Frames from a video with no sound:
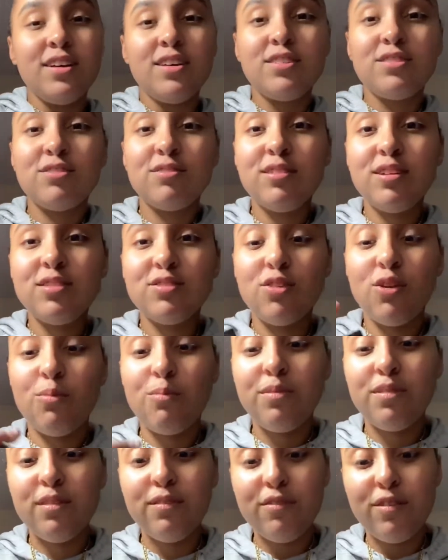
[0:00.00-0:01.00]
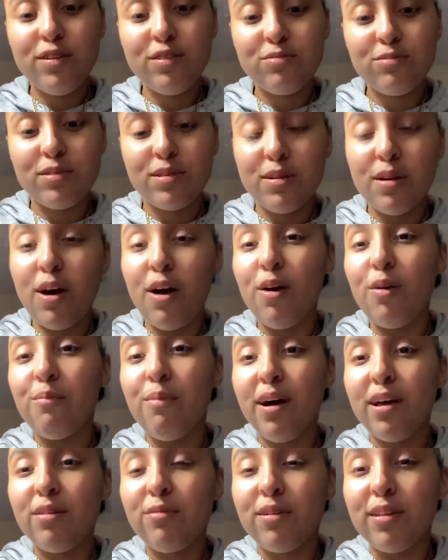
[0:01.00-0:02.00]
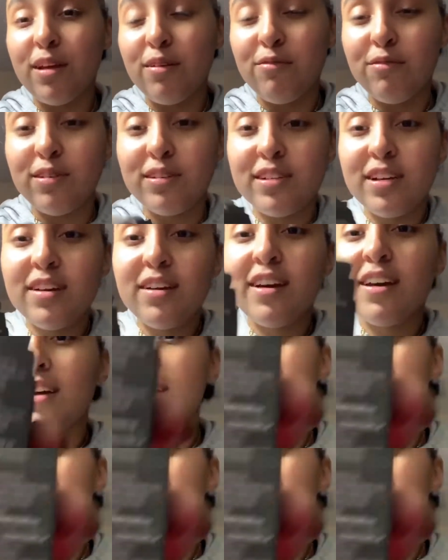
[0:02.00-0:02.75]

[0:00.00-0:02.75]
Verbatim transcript: So let's open the first one. Oh, by the way, they retail at